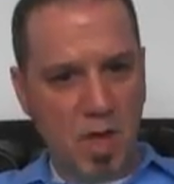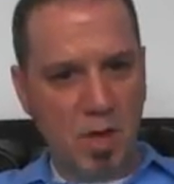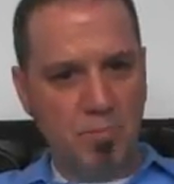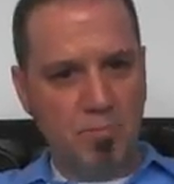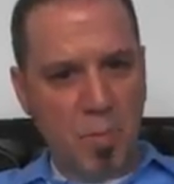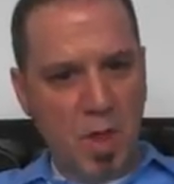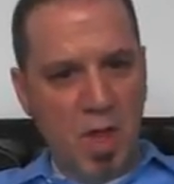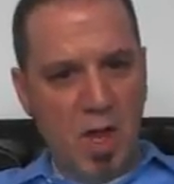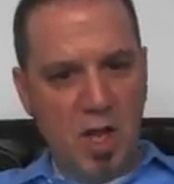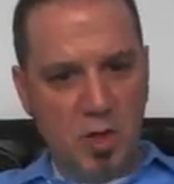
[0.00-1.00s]
Okay?
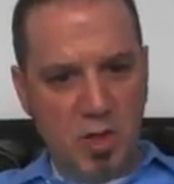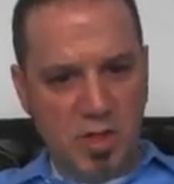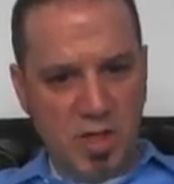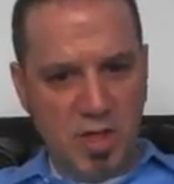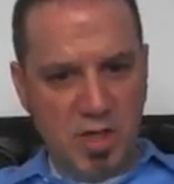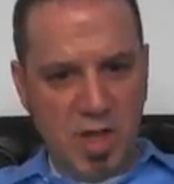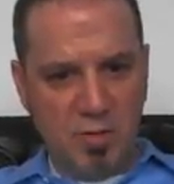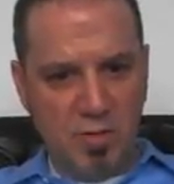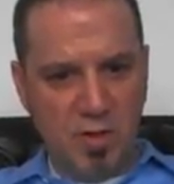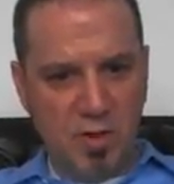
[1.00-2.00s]
And you can see
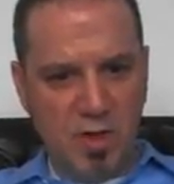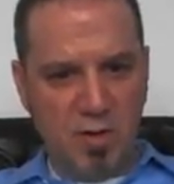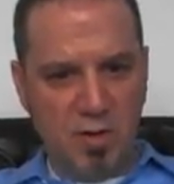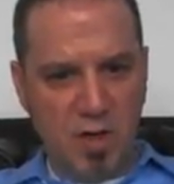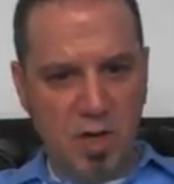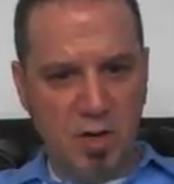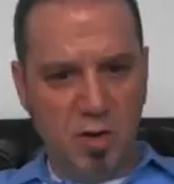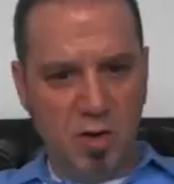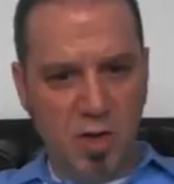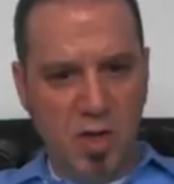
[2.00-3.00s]
down
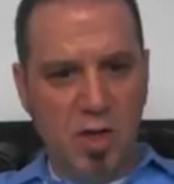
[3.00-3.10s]
here,